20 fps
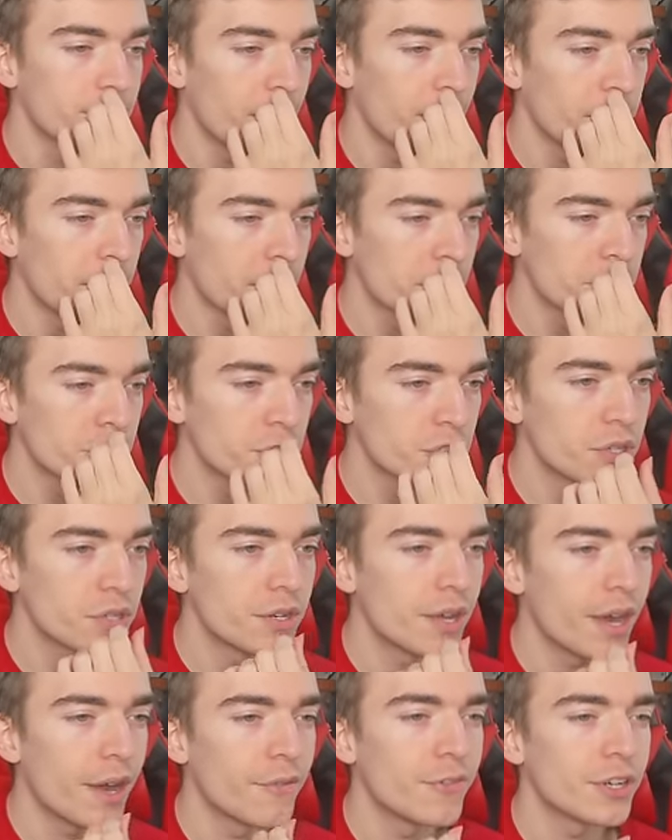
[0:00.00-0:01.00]
Maybe I
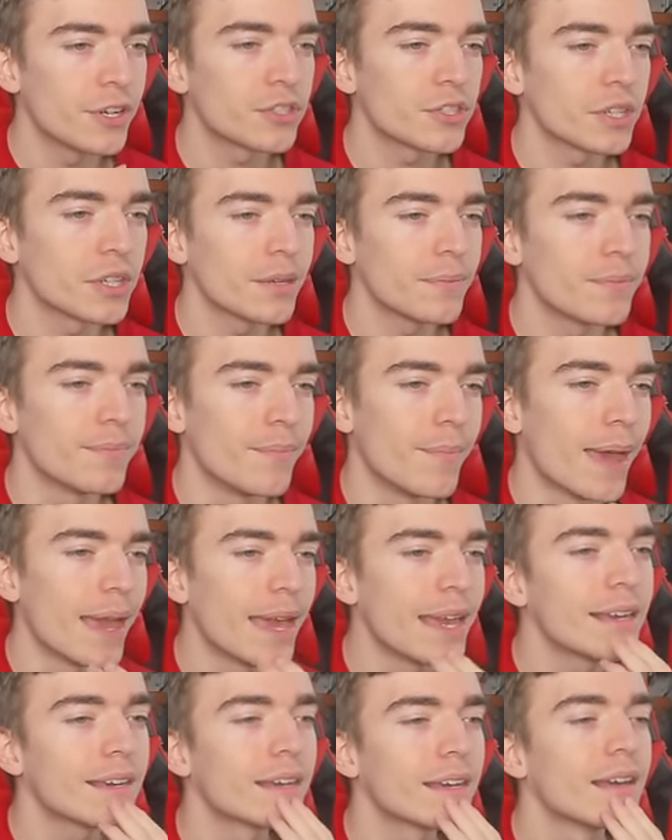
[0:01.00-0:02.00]
should eventually
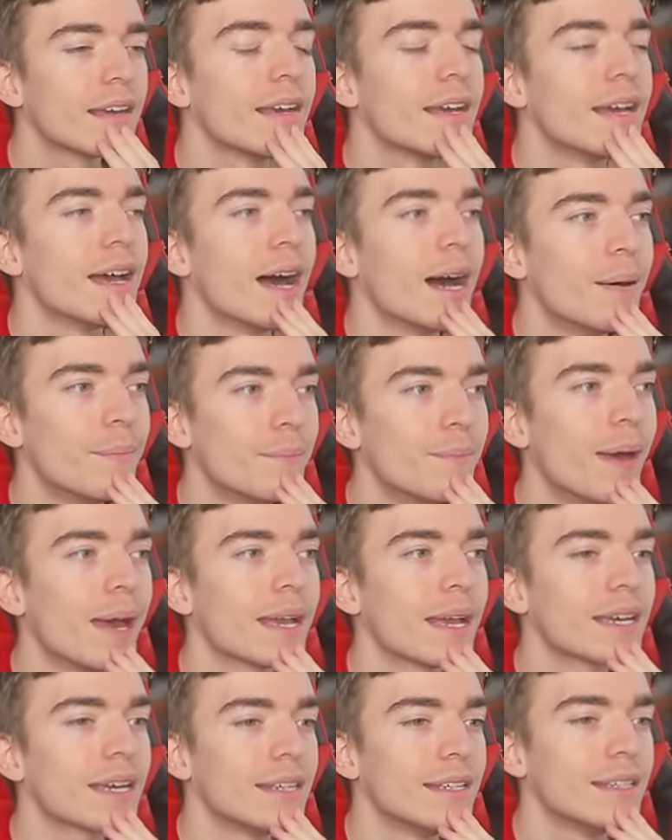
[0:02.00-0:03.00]
make a
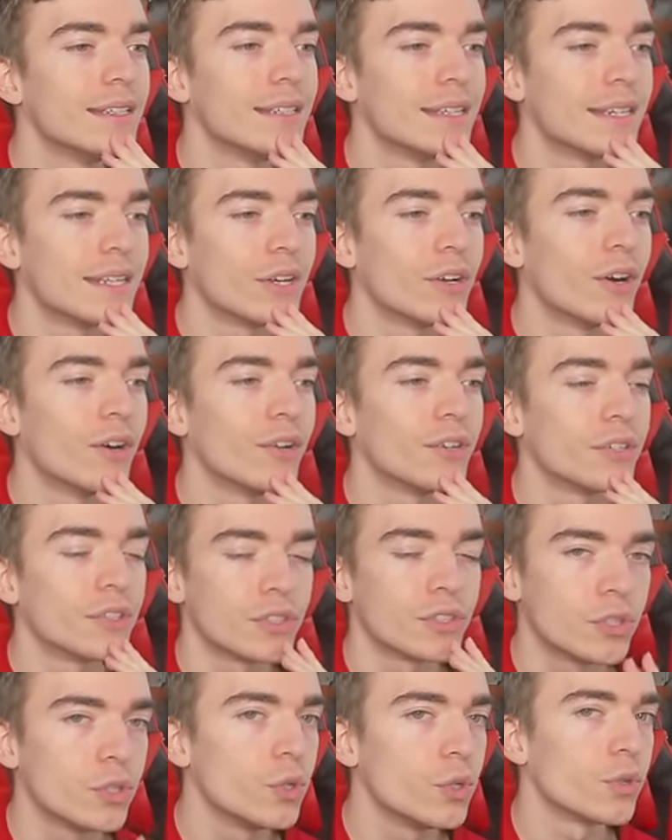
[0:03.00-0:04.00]
Mega Neon
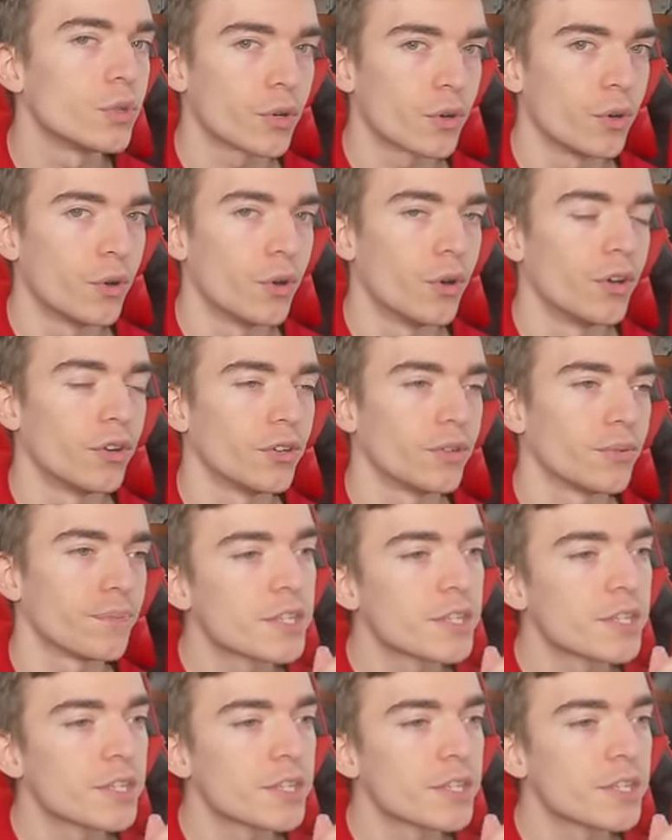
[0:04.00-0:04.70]
Unicorn.